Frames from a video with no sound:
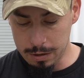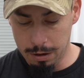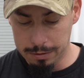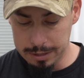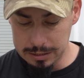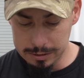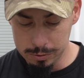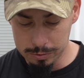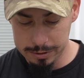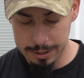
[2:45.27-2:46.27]
on these
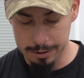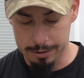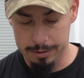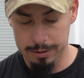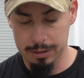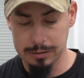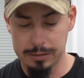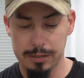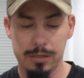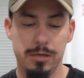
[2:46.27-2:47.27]
tools here, you can
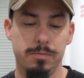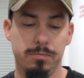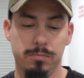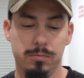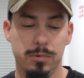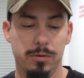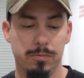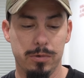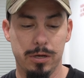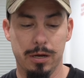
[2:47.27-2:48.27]
see
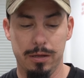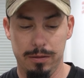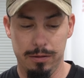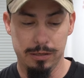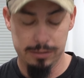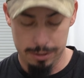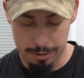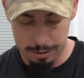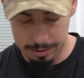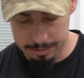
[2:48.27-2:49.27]
we got this
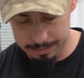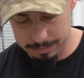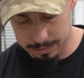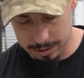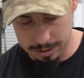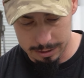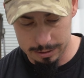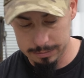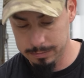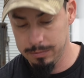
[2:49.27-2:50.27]
here.
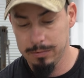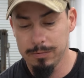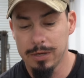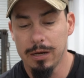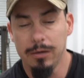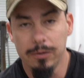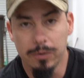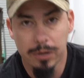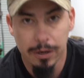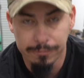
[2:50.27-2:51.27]
We got a little
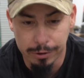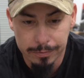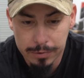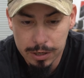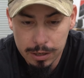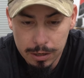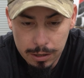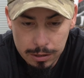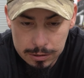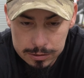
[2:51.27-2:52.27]
cover.
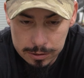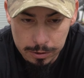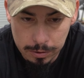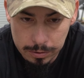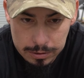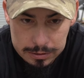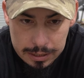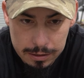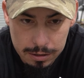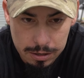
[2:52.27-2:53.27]
So you
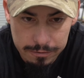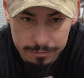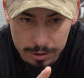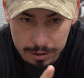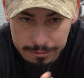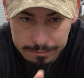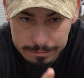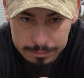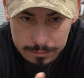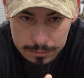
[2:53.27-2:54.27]
take the cover off
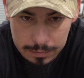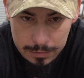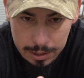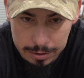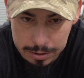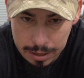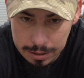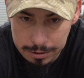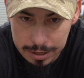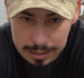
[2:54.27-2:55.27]
and you got
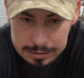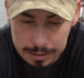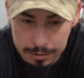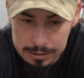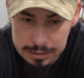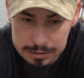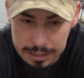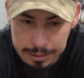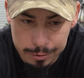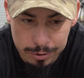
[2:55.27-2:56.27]
your hex head. This is
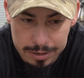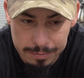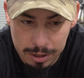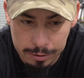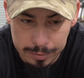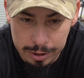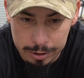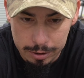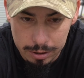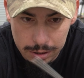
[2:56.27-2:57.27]
a
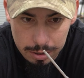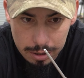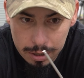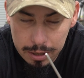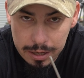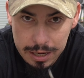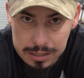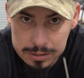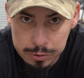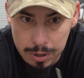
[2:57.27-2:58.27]
3mm
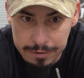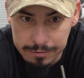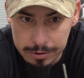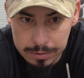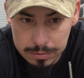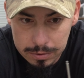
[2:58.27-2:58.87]
hex driver.